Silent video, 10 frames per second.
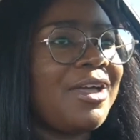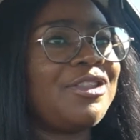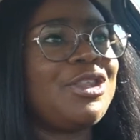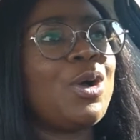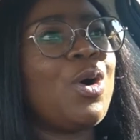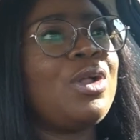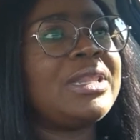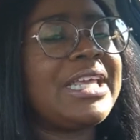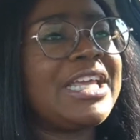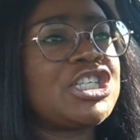The
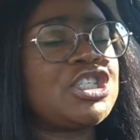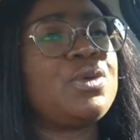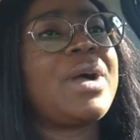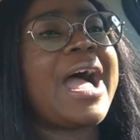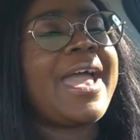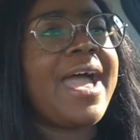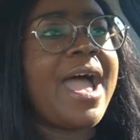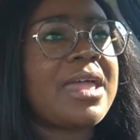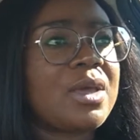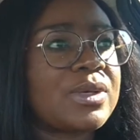only issue I
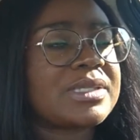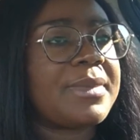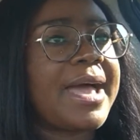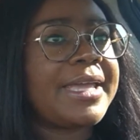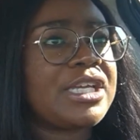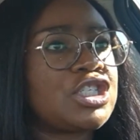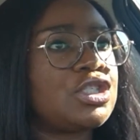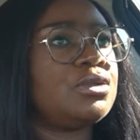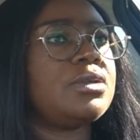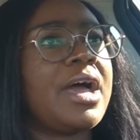had, it was my
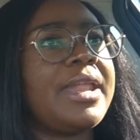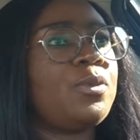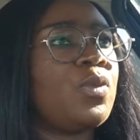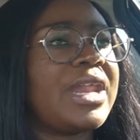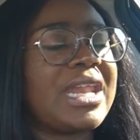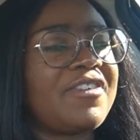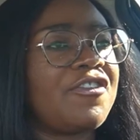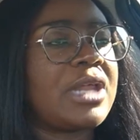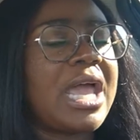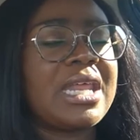issue, not with
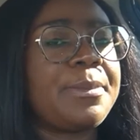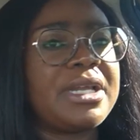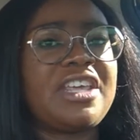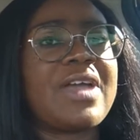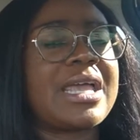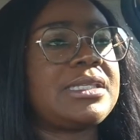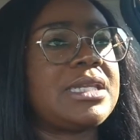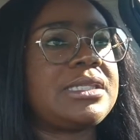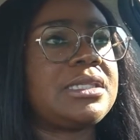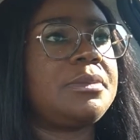anybody
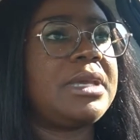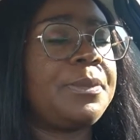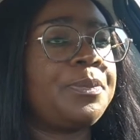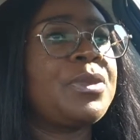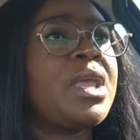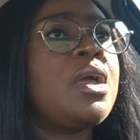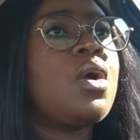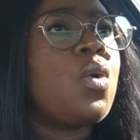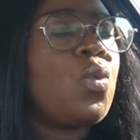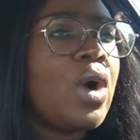vaccinating me,
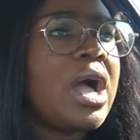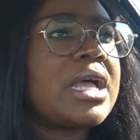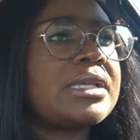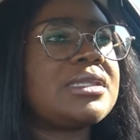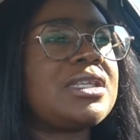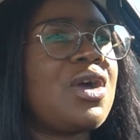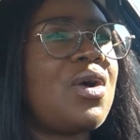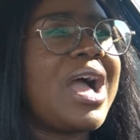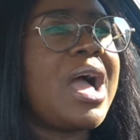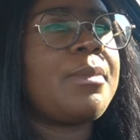was, you
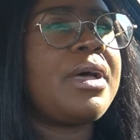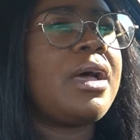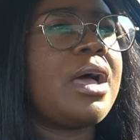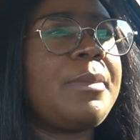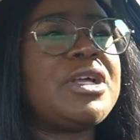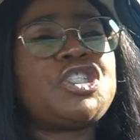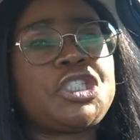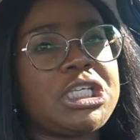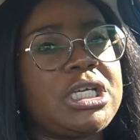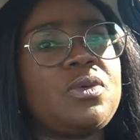know, I'm a
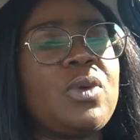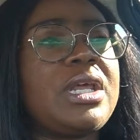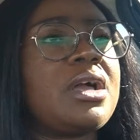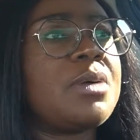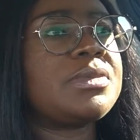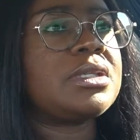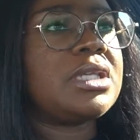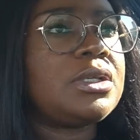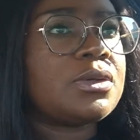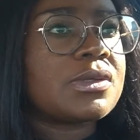chicken when it comes to
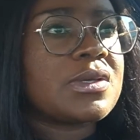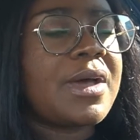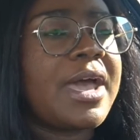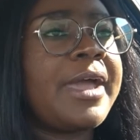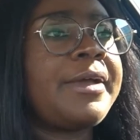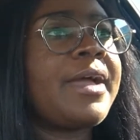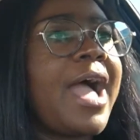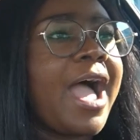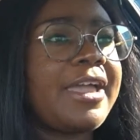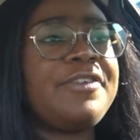needles, okay?
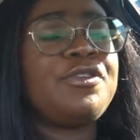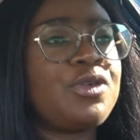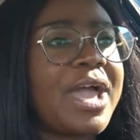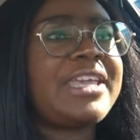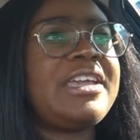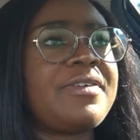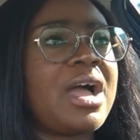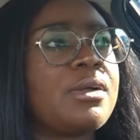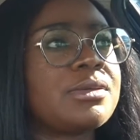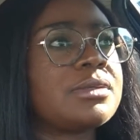Even though I give
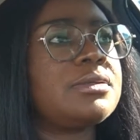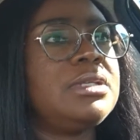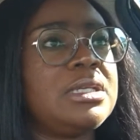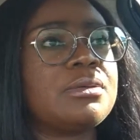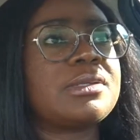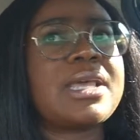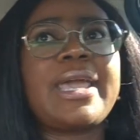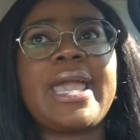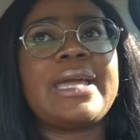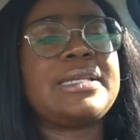out needles
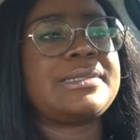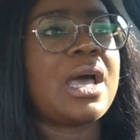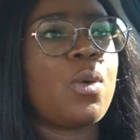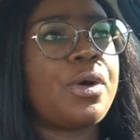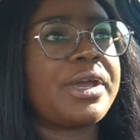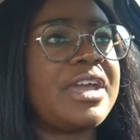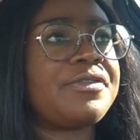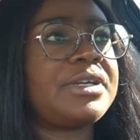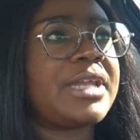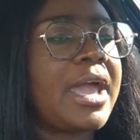like candies at work
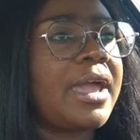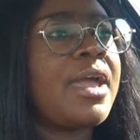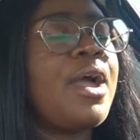every day,